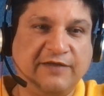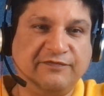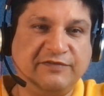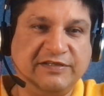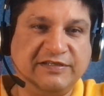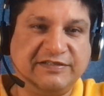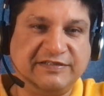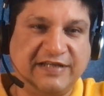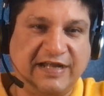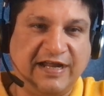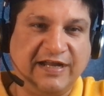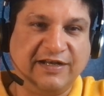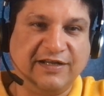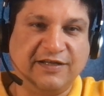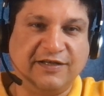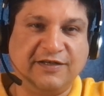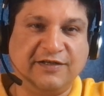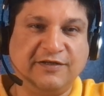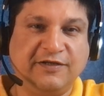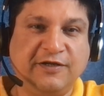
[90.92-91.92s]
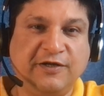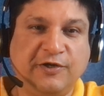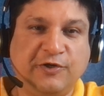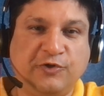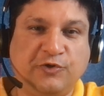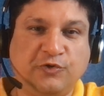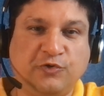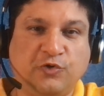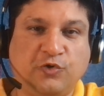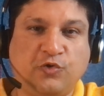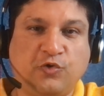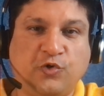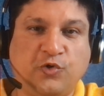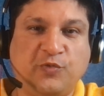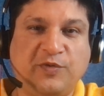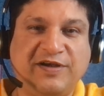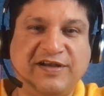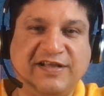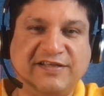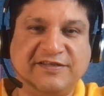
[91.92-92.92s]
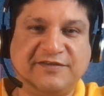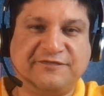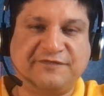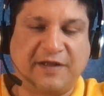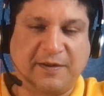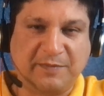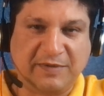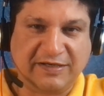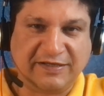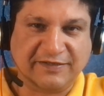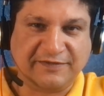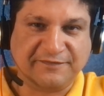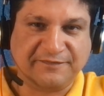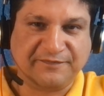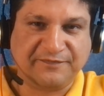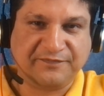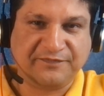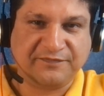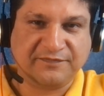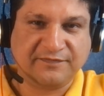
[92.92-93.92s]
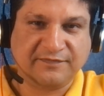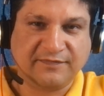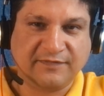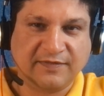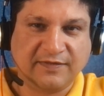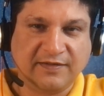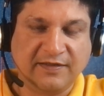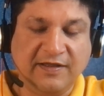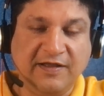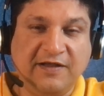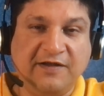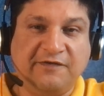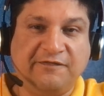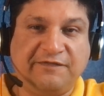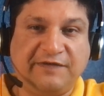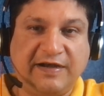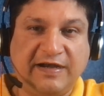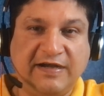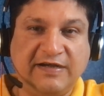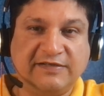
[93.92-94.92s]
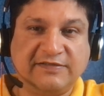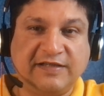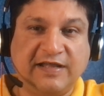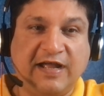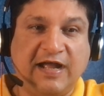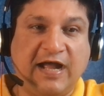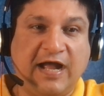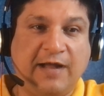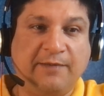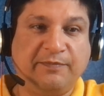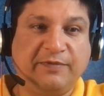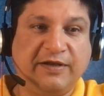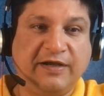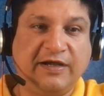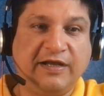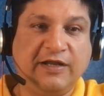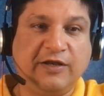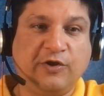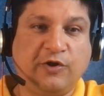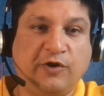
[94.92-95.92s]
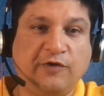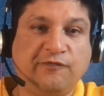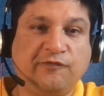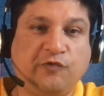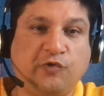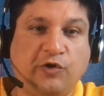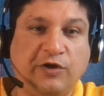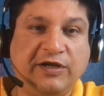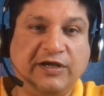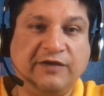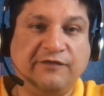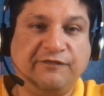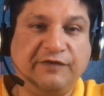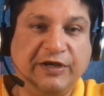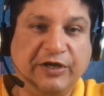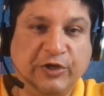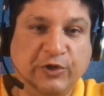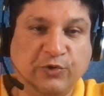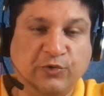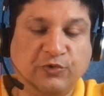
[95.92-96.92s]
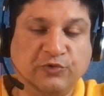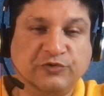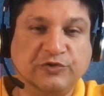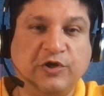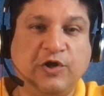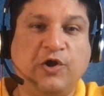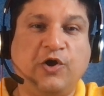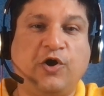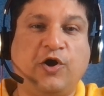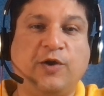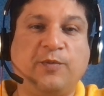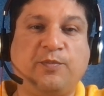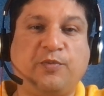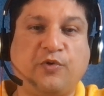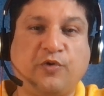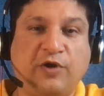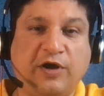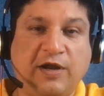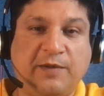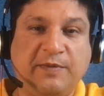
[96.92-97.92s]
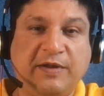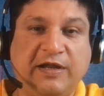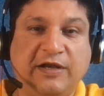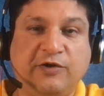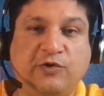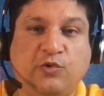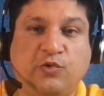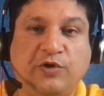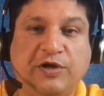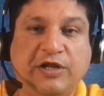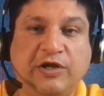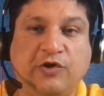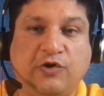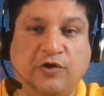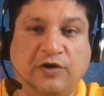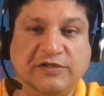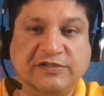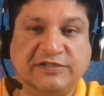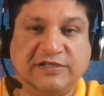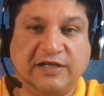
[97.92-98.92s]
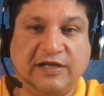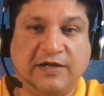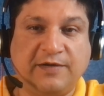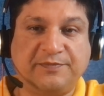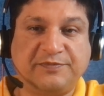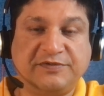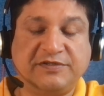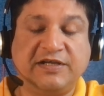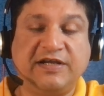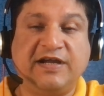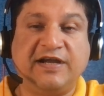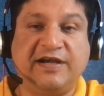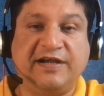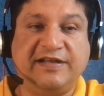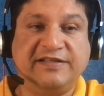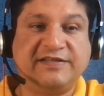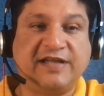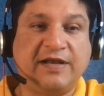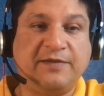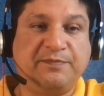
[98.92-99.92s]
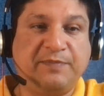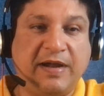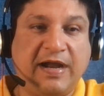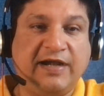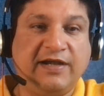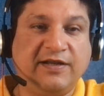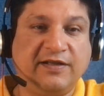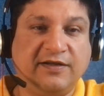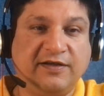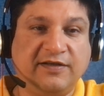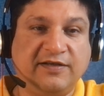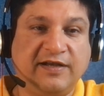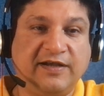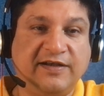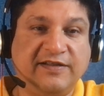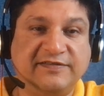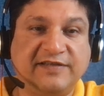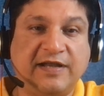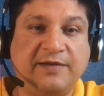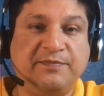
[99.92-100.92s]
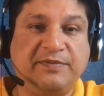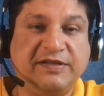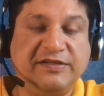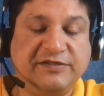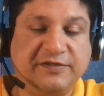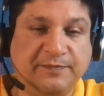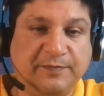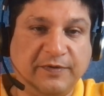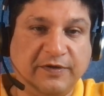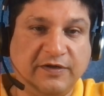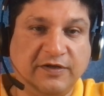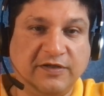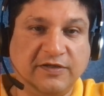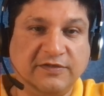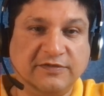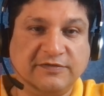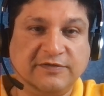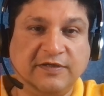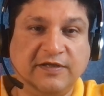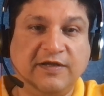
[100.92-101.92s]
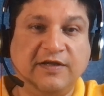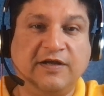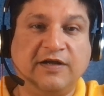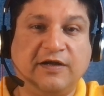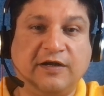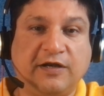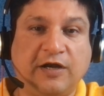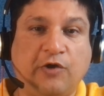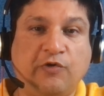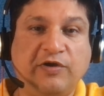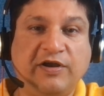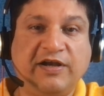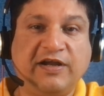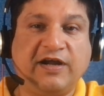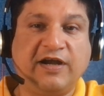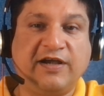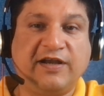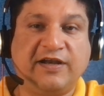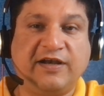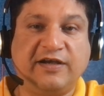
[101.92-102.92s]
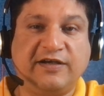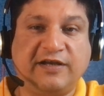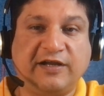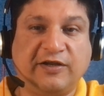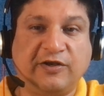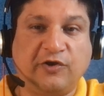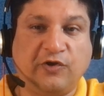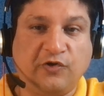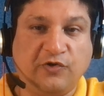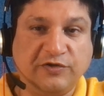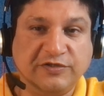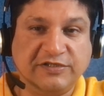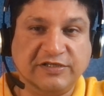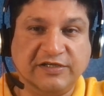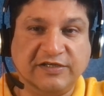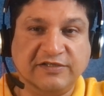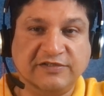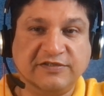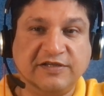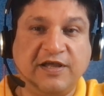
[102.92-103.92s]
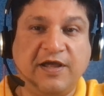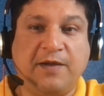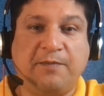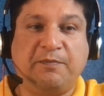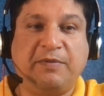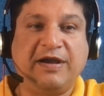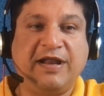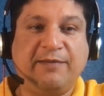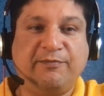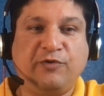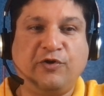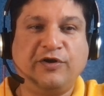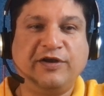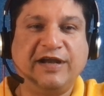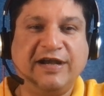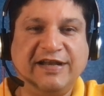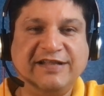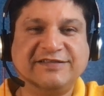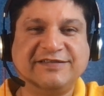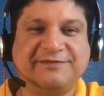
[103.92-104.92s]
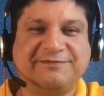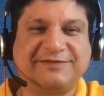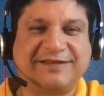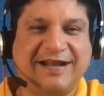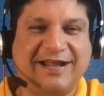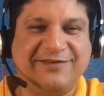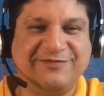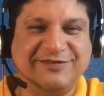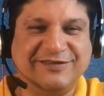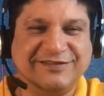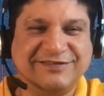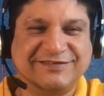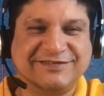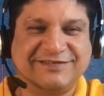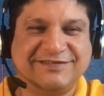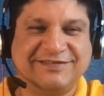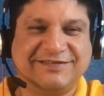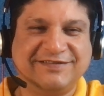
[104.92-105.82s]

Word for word: this channel to grow CodeOneDigest family. Friends, I am creating a lot of quality videos on programming, coding concepts, design pattern and design principles, cloud and container technologies, but I'm not getting subscribers.